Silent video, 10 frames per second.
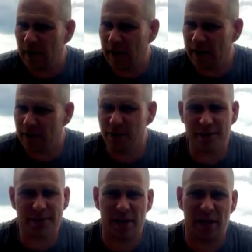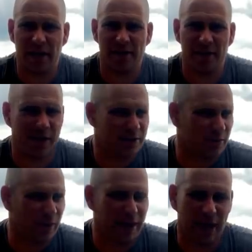and he looked at a lot of things
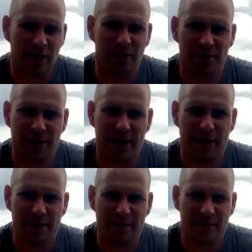the way I looked at it.